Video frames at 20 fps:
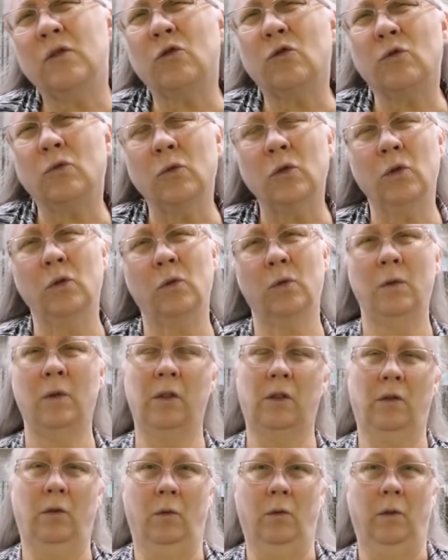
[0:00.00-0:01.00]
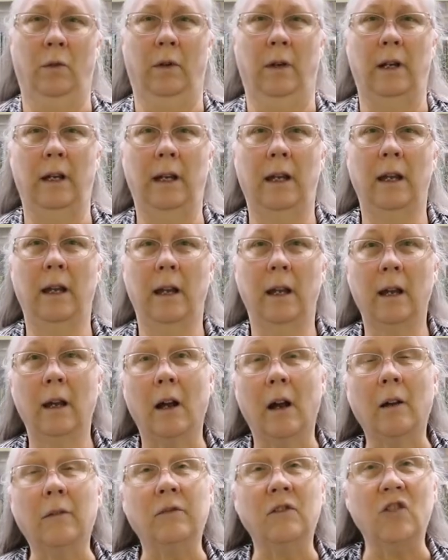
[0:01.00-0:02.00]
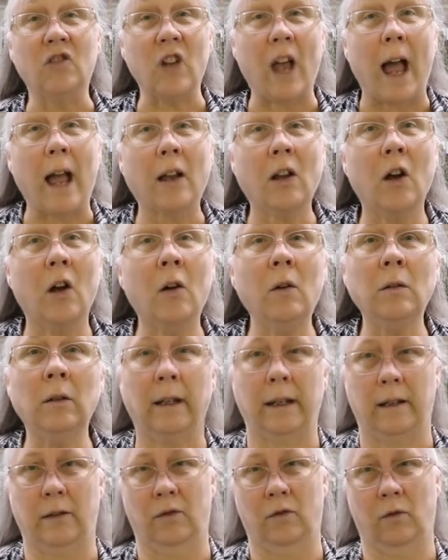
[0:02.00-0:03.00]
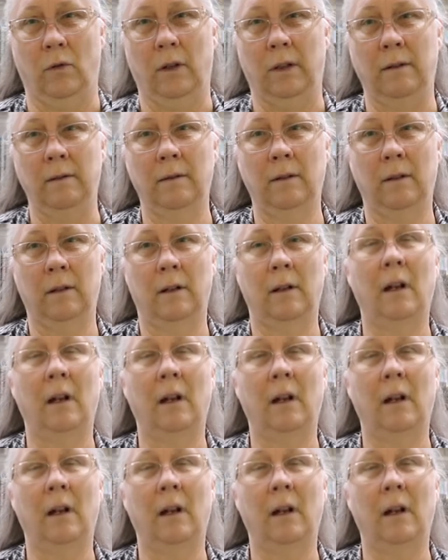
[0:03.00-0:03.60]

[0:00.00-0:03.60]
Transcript: true story of Jack O'Lantern,